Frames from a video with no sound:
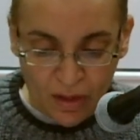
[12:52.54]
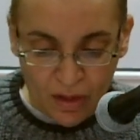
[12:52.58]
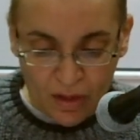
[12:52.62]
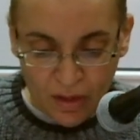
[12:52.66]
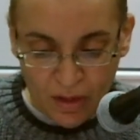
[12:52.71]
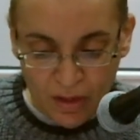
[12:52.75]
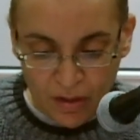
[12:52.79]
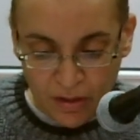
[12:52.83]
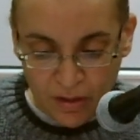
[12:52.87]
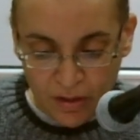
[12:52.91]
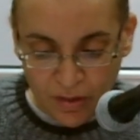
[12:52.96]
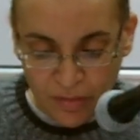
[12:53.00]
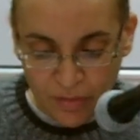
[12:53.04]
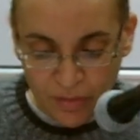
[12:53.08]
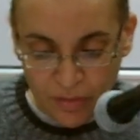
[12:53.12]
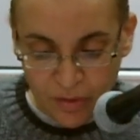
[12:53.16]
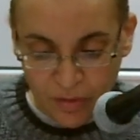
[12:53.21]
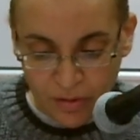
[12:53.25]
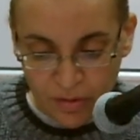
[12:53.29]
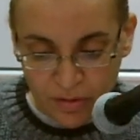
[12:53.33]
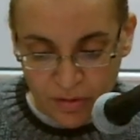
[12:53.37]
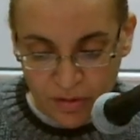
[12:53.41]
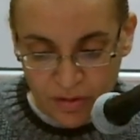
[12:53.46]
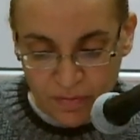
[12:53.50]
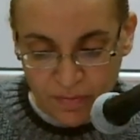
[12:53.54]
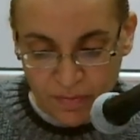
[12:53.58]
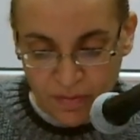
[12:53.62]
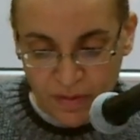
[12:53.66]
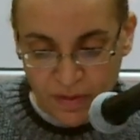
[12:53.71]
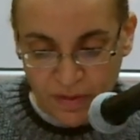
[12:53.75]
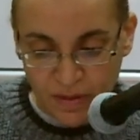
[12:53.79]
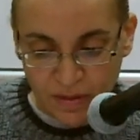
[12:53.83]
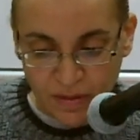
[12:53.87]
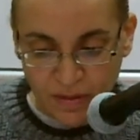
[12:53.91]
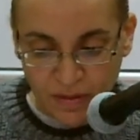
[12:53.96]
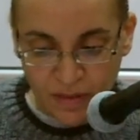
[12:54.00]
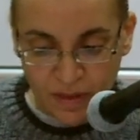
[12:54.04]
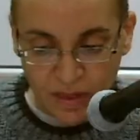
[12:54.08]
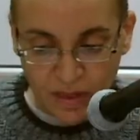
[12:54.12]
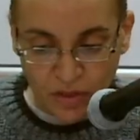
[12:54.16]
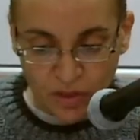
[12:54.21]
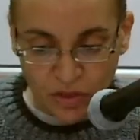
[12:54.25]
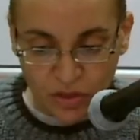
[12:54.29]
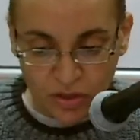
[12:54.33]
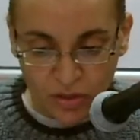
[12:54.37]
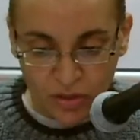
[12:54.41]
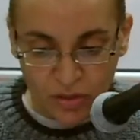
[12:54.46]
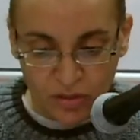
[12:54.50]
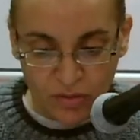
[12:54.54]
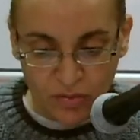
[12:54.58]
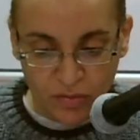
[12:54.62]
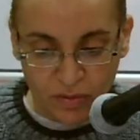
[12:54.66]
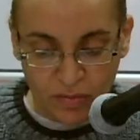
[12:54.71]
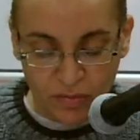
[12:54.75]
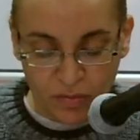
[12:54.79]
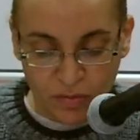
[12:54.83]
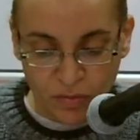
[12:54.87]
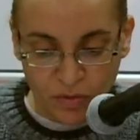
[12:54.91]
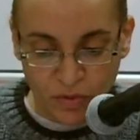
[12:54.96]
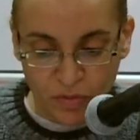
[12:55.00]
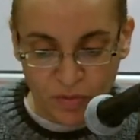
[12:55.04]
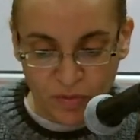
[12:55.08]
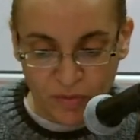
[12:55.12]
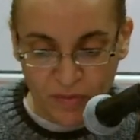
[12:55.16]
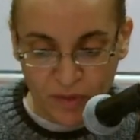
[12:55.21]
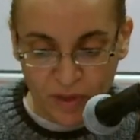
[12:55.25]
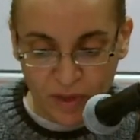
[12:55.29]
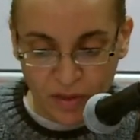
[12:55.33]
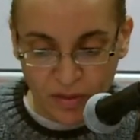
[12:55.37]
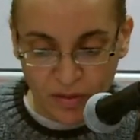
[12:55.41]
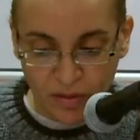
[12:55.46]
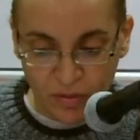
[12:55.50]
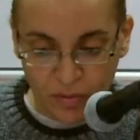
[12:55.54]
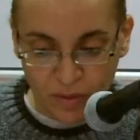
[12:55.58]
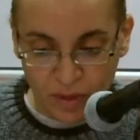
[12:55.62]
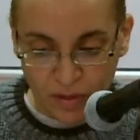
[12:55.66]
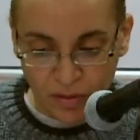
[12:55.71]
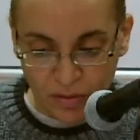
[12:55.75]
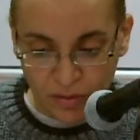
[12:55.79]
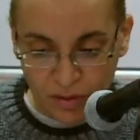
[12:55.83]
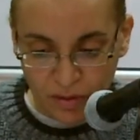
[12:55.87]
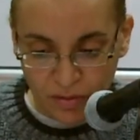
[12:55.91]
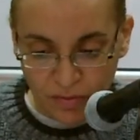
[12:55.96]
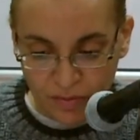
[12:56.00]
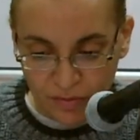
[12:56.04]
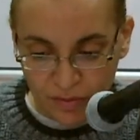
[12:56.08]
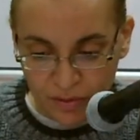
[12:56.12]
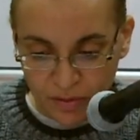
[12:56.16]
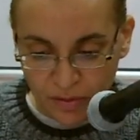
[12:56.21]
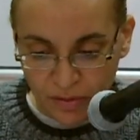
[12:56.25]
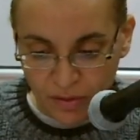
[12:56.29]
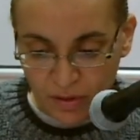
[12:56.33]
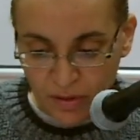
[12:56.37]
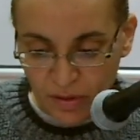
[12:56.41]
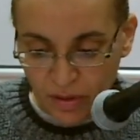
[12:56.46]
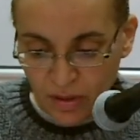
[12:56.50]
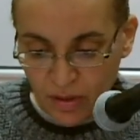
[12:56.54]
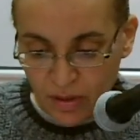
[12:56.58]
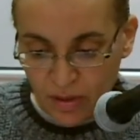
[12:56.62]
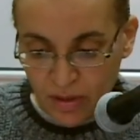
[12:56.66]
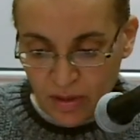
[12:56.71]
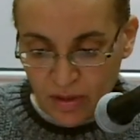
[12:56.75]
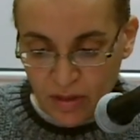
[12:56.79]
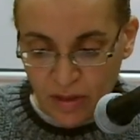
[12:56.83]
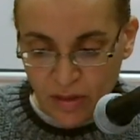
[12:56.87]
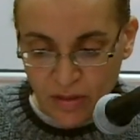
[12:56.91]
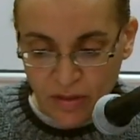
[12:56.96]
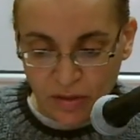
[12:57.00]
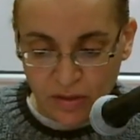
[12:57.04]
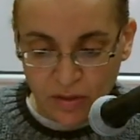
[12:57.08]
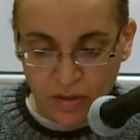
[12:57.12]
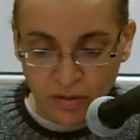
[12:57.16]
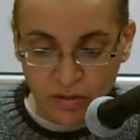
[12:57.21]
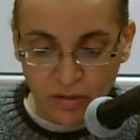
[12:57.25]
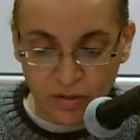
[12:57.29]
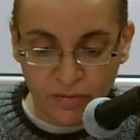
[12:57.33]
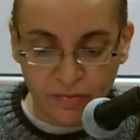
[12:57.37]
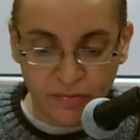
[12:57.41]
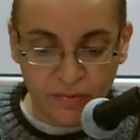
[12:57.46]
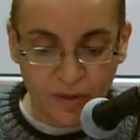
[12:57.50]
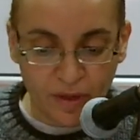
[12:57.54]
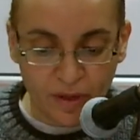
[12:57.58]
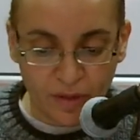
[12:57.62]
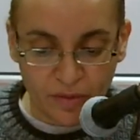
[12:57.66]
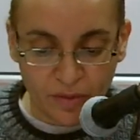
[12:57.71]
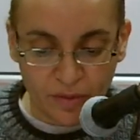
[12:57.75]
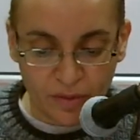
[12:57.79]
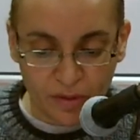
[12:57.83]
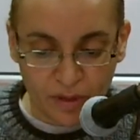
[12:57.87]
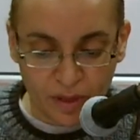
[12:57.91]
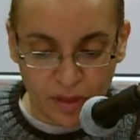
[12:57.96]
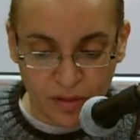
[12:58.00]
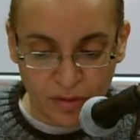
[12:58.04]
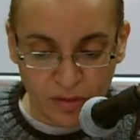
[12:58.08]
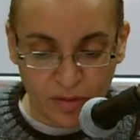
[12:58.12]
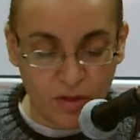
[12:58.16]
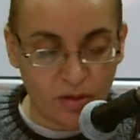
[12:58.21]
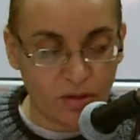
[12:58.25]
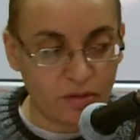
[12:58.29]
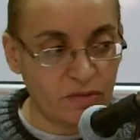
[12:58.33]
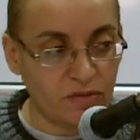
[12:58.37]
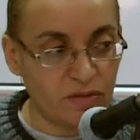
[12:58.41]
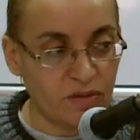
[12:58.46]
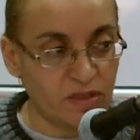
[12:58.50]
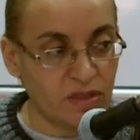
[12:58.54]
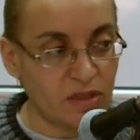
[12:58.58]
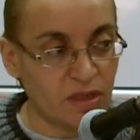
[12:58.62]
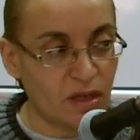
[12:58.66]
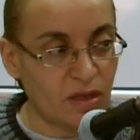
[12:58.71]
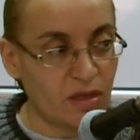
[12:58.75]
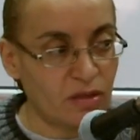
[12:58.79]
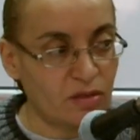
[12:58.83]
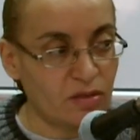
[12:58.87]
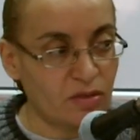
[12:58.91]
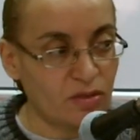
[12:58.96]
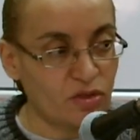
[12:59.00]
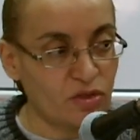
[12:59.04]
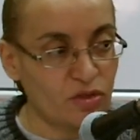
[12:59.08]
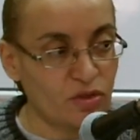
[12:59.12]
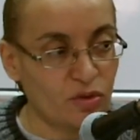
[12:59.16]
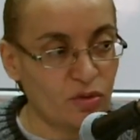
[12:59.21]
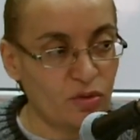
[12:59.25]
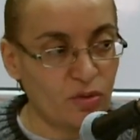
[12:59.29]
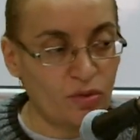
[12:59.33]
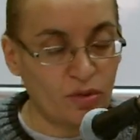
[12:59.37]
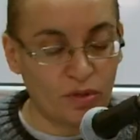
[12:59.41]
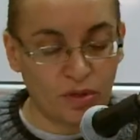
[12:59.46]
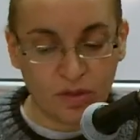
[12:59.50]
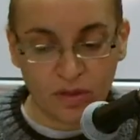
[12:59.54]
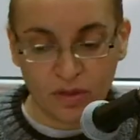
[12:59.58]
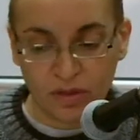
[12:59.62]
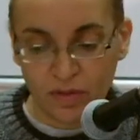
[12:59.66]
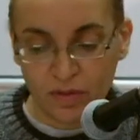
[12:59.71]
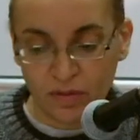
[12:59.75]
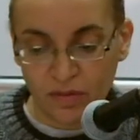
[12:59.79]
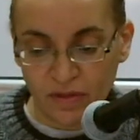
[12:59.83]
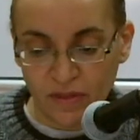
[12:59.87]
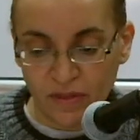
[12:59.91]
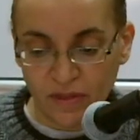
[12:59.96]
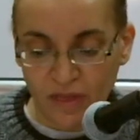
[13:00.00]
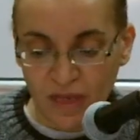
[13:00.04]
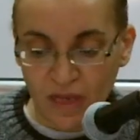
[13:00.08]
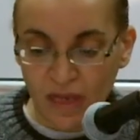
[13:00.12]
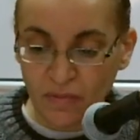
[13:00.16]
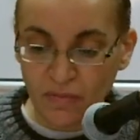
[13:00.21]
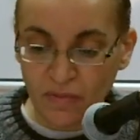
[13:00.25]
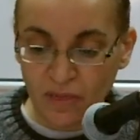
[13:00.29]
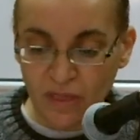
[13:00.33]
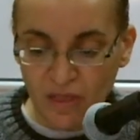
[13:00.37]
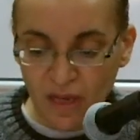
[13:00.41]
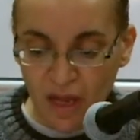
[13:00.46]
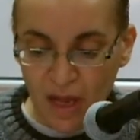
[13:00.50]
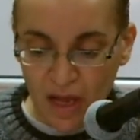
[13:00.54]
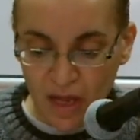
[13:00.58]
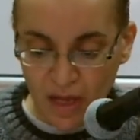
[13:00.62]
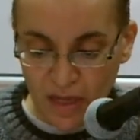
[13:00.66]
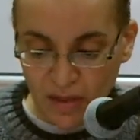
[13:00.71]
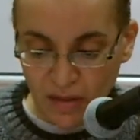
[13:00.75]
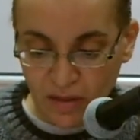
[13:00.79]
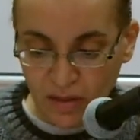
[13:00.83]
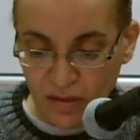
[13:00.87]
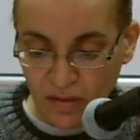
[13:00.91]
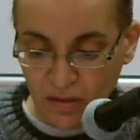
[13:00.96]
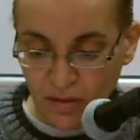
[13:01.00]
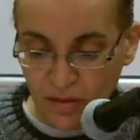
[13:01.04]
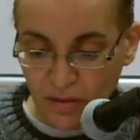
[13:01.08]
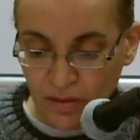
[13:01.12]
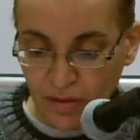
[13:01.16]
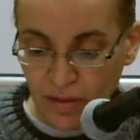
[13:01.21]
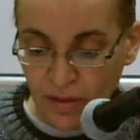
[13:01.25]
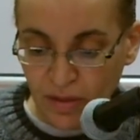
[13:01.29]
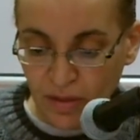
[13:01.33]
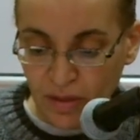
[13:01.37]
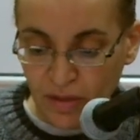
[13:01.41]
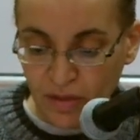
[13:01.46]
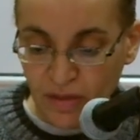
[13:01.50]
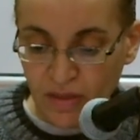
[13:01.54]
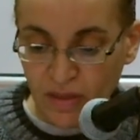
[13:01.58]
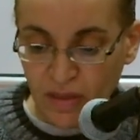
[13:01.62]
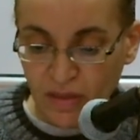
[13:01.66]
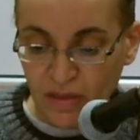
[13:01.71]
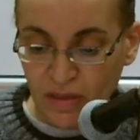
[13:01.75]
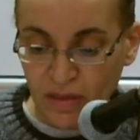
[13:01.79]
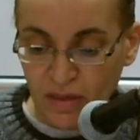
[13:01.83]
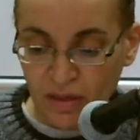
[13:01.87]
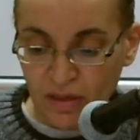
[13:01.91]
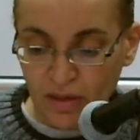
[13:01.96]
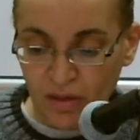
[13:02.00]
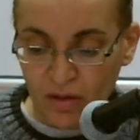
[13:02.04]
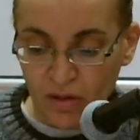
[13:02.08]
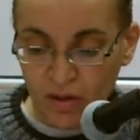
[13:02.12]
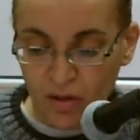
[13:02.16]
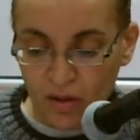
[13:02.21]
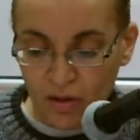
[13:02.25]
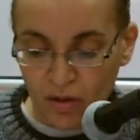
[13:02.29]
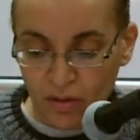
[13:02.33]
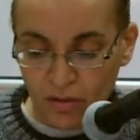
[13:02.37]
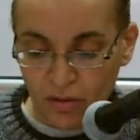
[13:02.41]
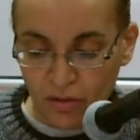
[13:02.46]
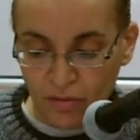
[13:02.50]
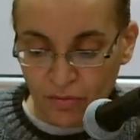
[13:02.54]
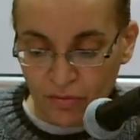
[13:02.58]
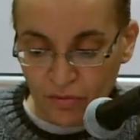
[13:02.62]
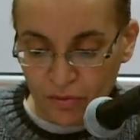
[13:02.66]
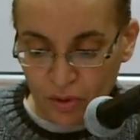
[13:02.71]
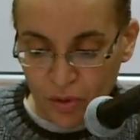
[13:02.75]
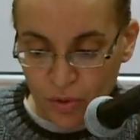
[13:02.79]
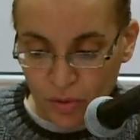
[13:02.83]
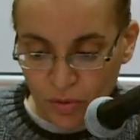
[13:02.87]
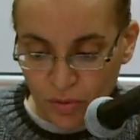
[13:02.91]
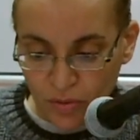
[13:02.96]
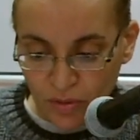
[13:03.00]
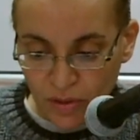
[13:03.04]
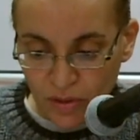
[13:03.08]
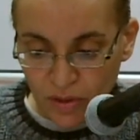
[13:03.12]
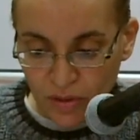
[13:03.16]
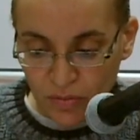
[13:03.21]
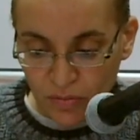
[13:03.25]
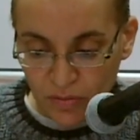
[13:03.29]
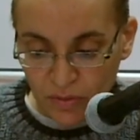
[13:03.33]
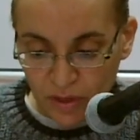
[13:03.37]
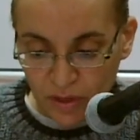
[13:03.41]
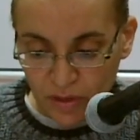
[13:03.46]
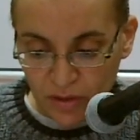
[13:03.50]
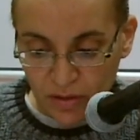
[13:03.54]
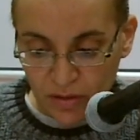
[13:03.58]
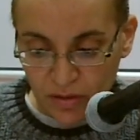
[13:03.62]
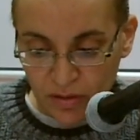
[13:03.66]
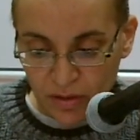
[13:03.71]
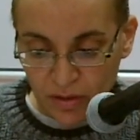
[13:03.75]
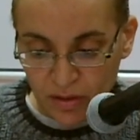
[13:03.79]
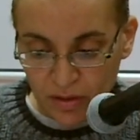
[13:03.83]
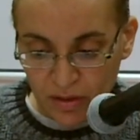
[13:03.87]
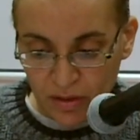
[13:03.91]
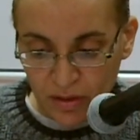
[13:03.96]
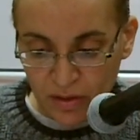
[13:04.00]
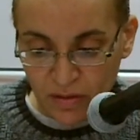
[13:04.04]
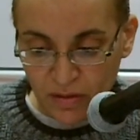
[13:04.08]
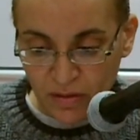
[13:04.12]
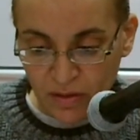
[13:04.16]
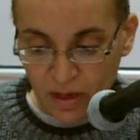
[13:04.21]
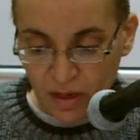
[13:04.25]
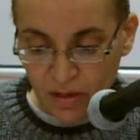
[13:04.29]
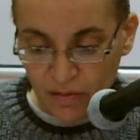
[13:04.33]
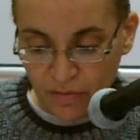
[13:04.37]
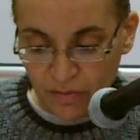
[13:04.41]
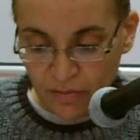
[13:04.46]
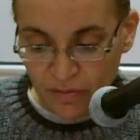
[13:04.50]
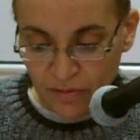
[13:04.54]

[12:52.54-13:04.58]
another representation which we find quite often is God the Father and God the Son shown the same size, sitting on thrones with a dove